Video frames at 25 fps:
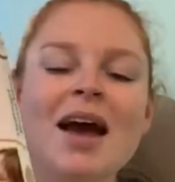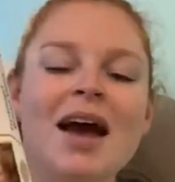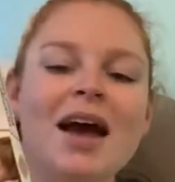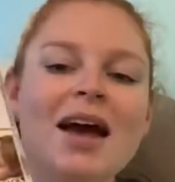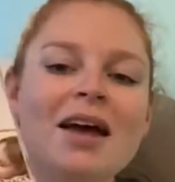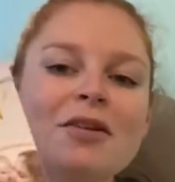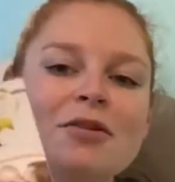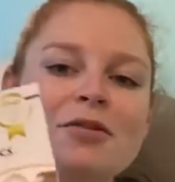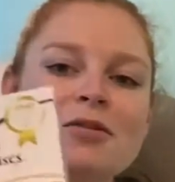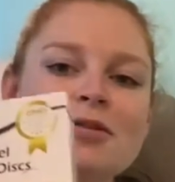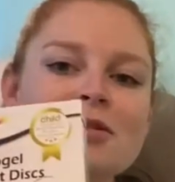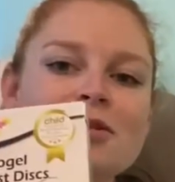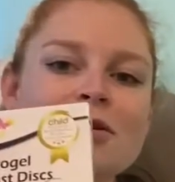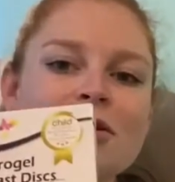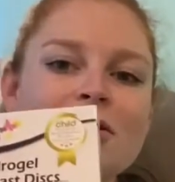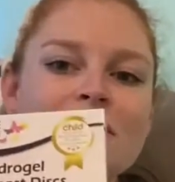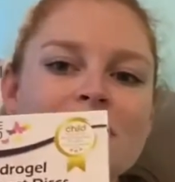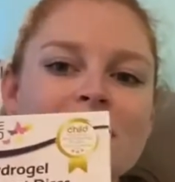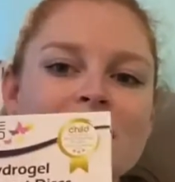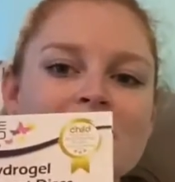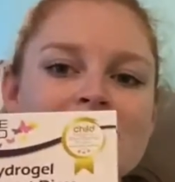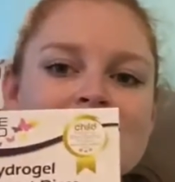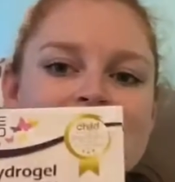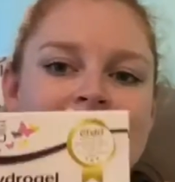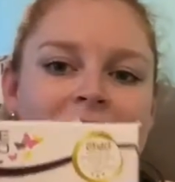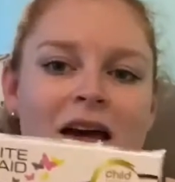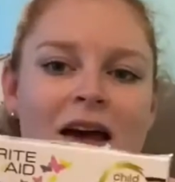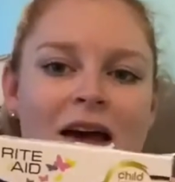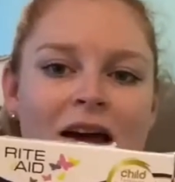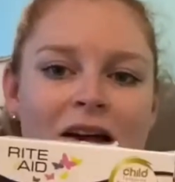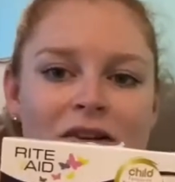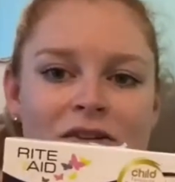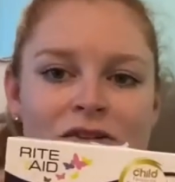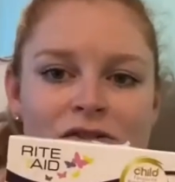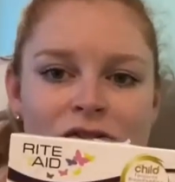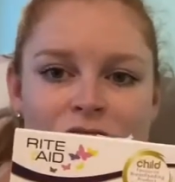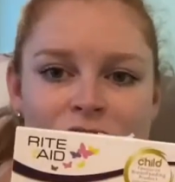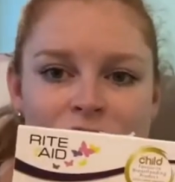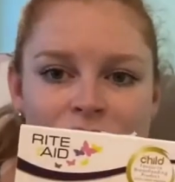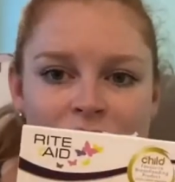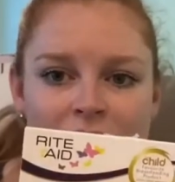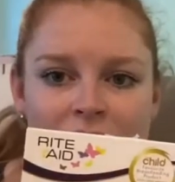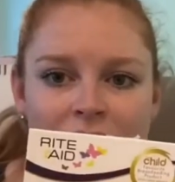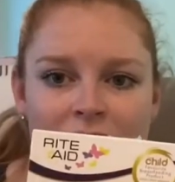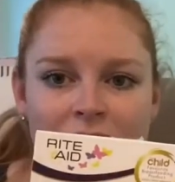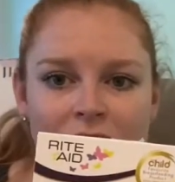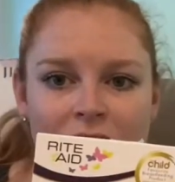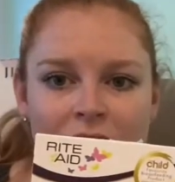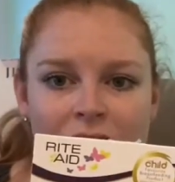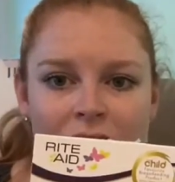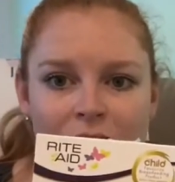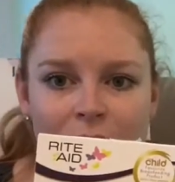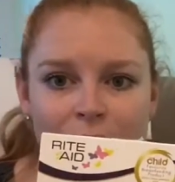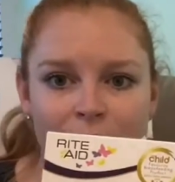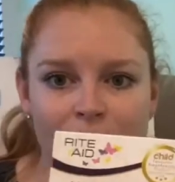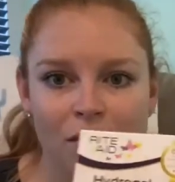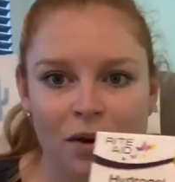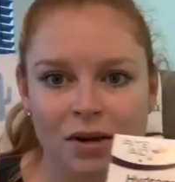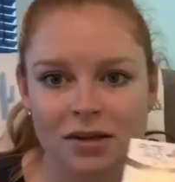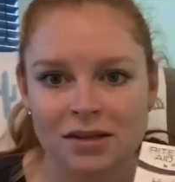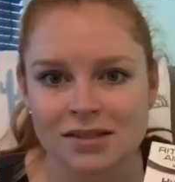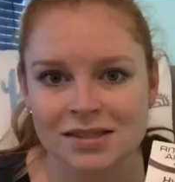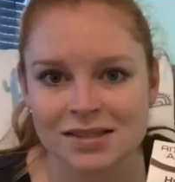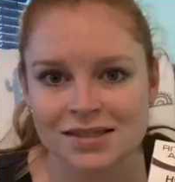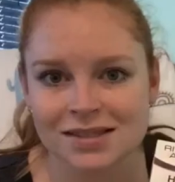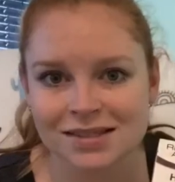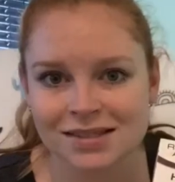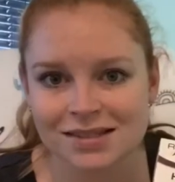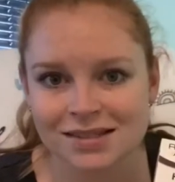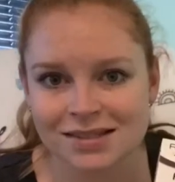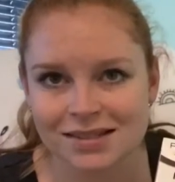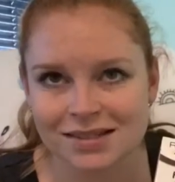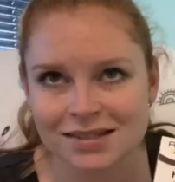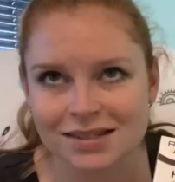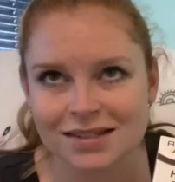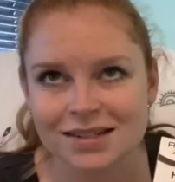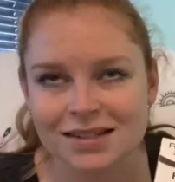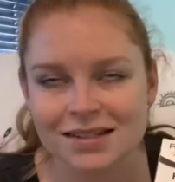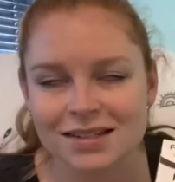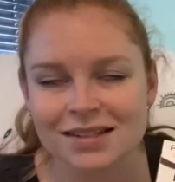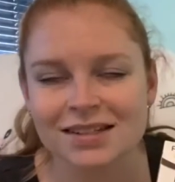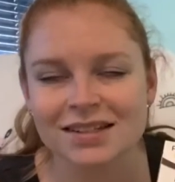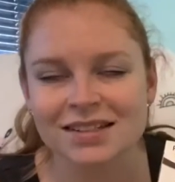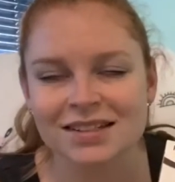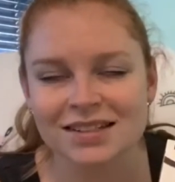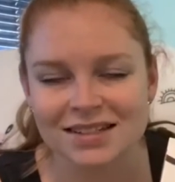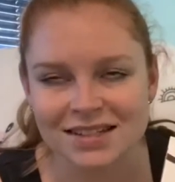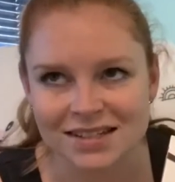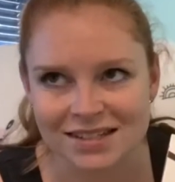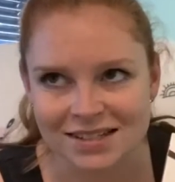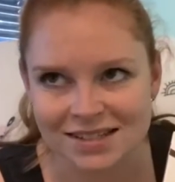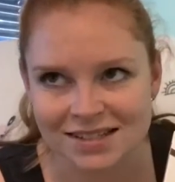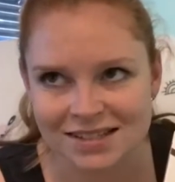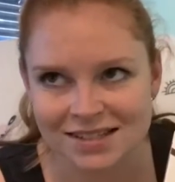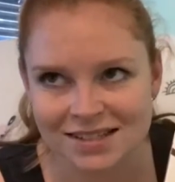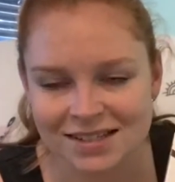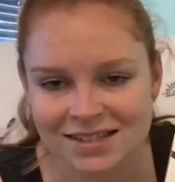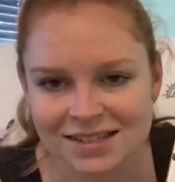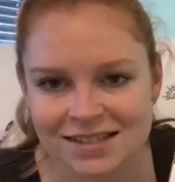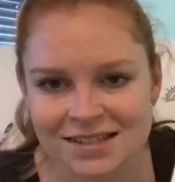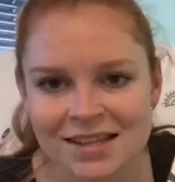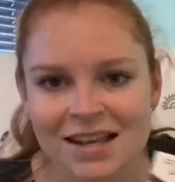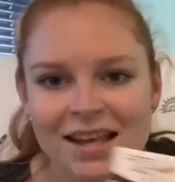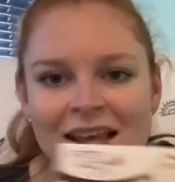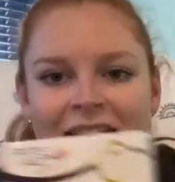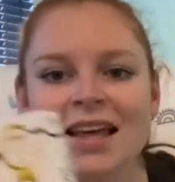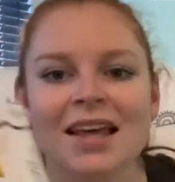and also these hydrogel breast discs.